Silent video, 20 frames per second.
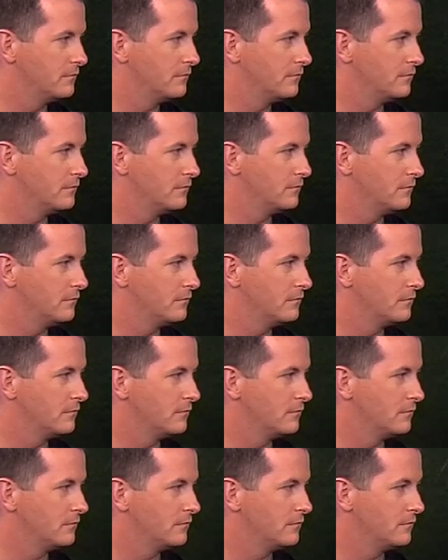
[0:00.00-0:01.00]

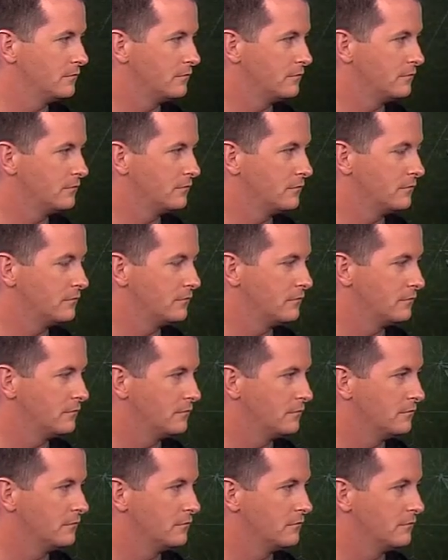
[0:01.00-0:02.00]

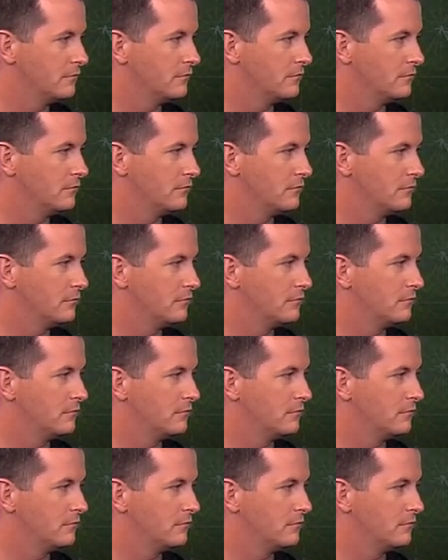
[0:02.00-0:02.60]
This person isn't speaking.